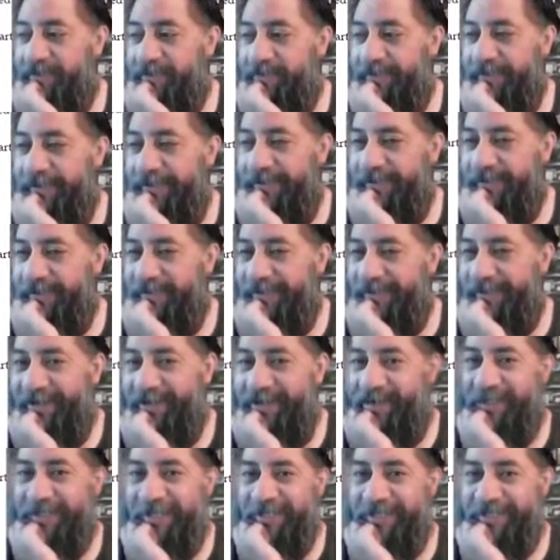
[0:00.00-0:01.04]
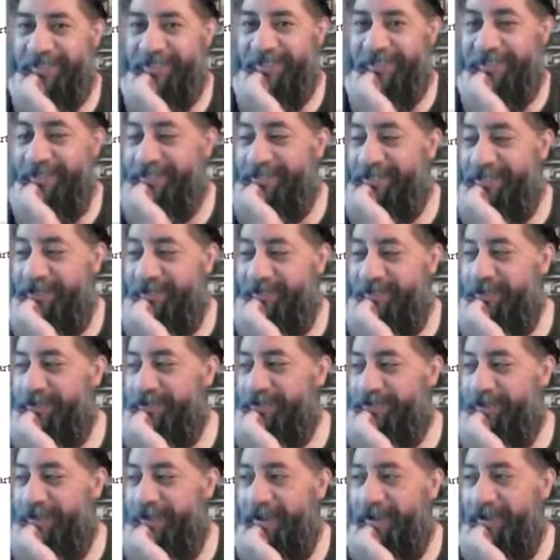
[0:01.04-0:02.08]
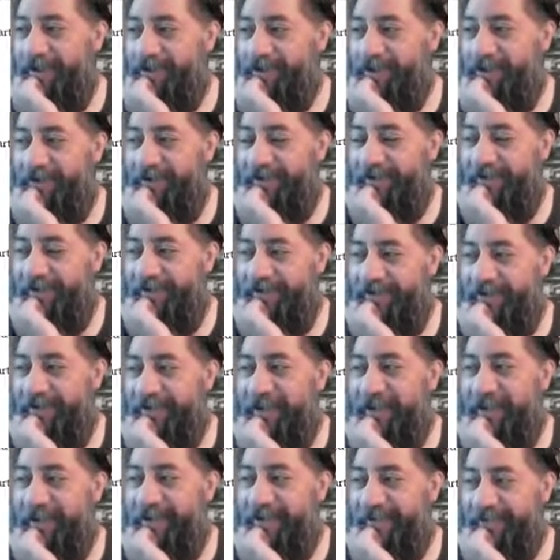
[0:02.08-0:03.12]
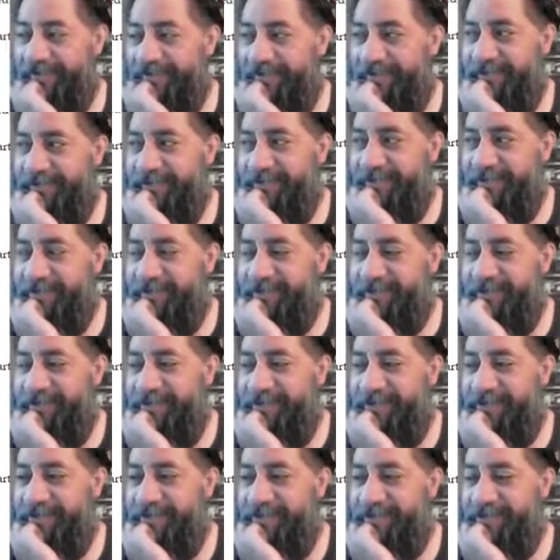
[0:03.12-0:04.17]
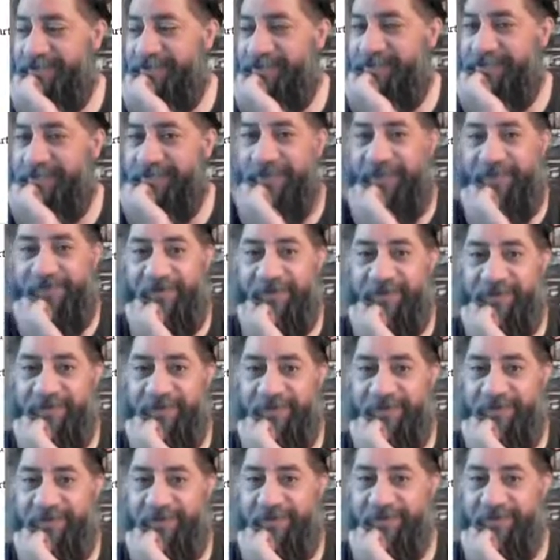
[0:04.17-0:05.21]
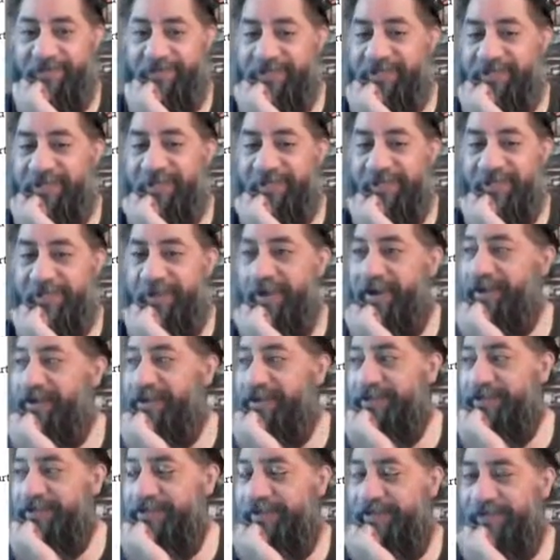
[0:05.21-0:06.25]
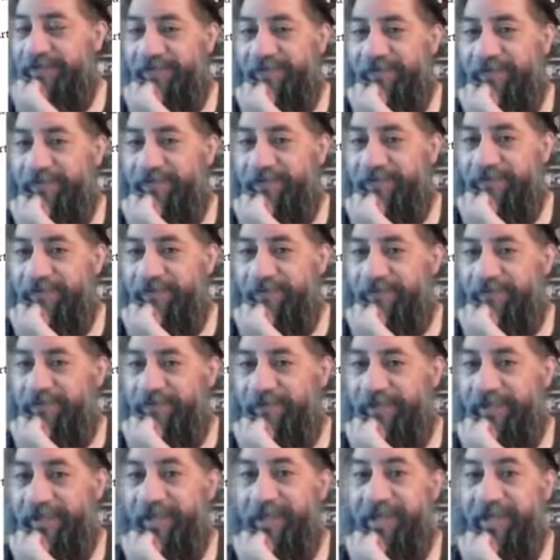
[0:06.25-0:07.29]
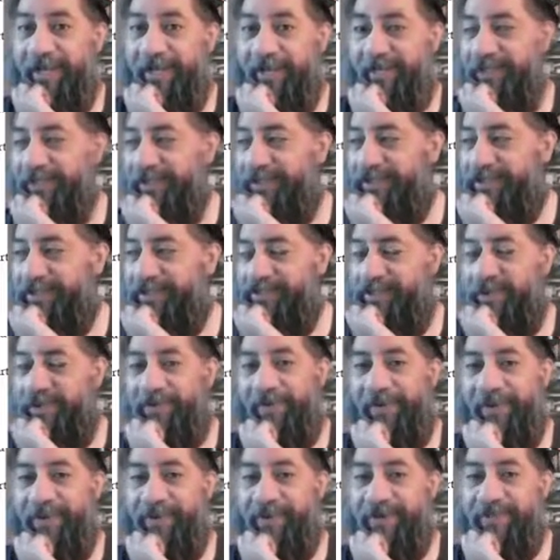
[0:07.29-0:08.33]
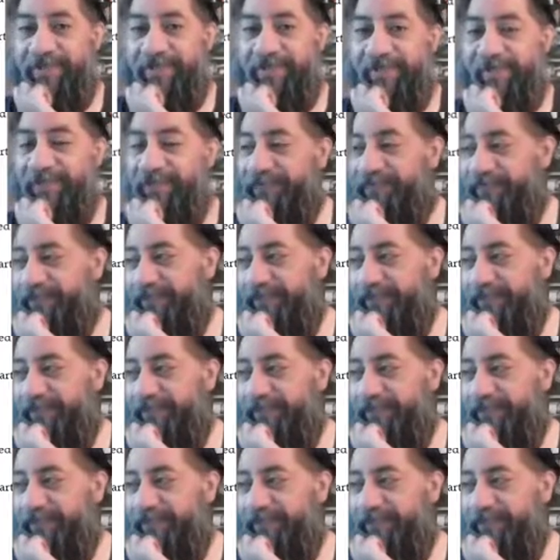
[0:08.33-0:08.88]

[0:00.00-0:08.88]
But interesting, these numbers, man. 150 days, seven pairs of clean beasts, 2 pairs of